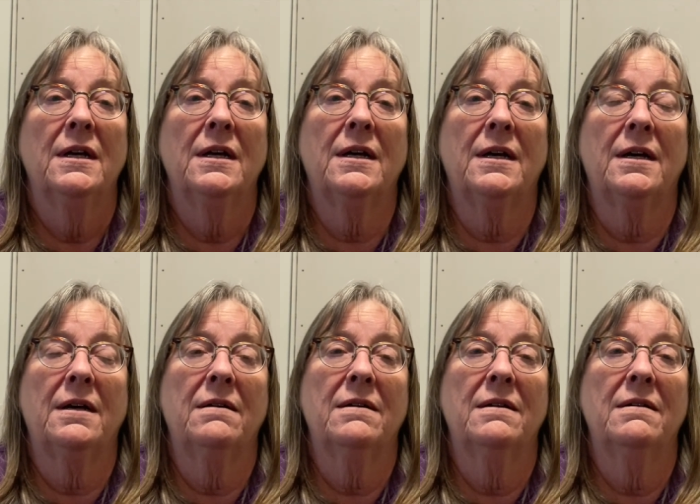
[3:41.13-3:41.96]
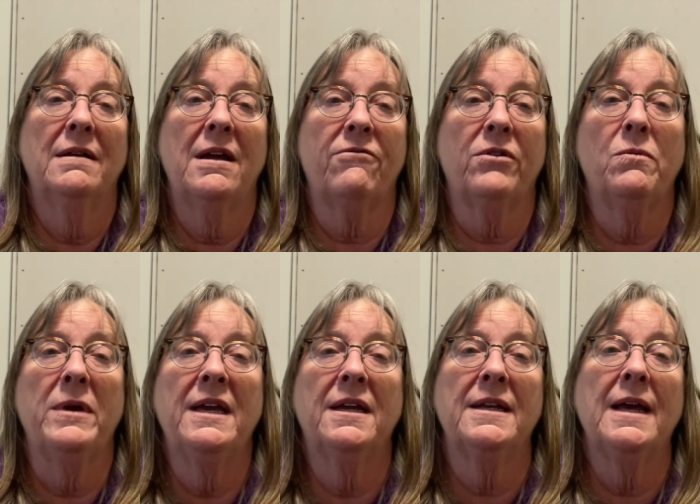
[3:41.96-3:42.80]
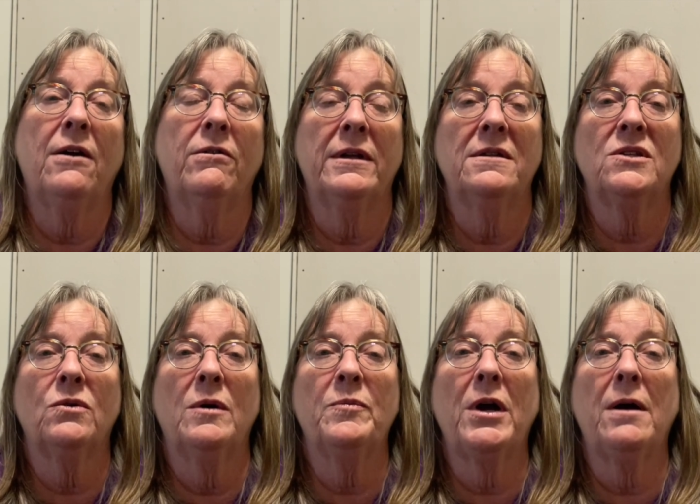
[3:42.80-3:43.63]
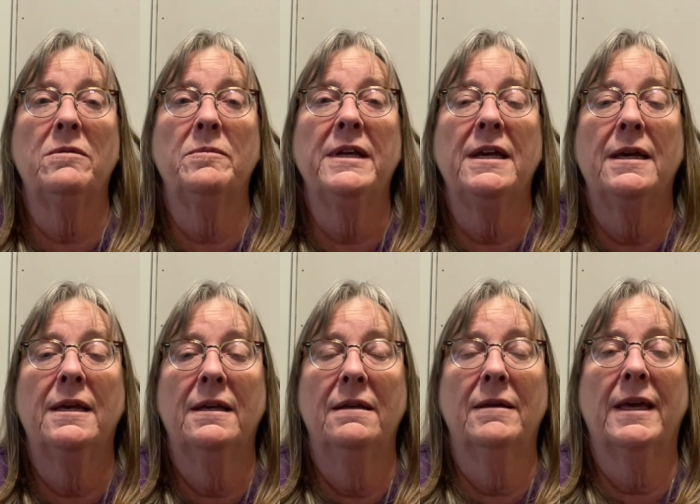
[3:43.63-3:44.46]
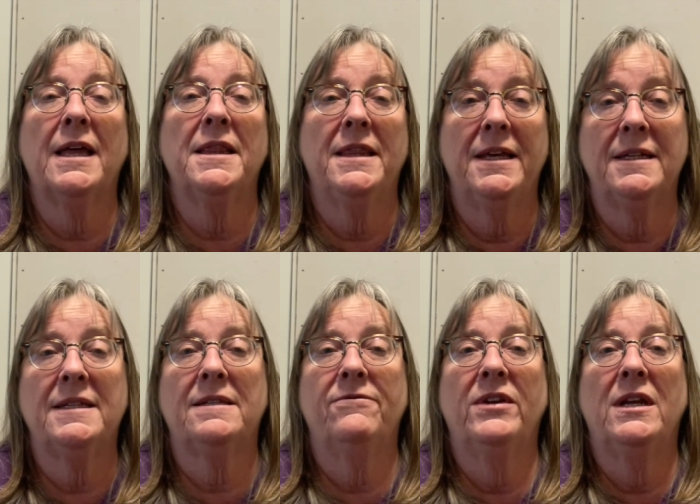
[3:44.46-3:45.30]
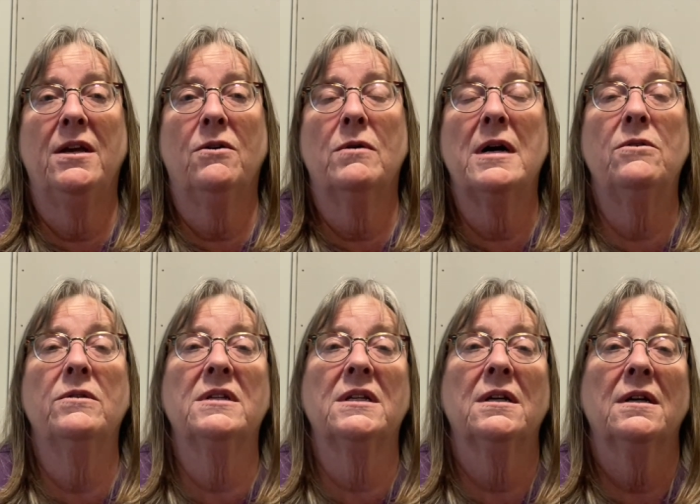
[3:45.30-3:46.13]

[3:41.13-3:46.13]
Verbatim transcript: uh, every week now, and so I'll probably get this video out